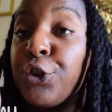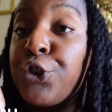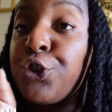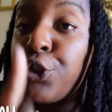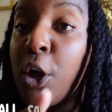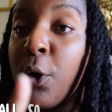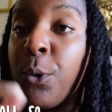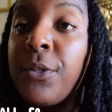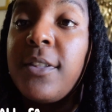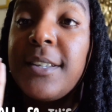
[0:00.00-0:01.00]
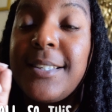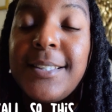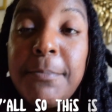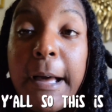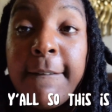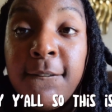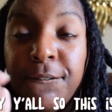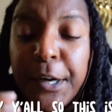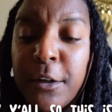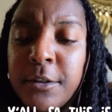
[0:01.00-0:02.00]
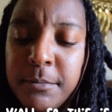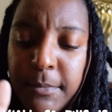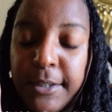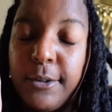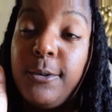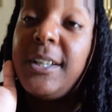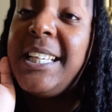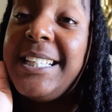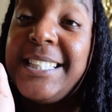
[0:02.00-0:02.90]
So, this is my first meal in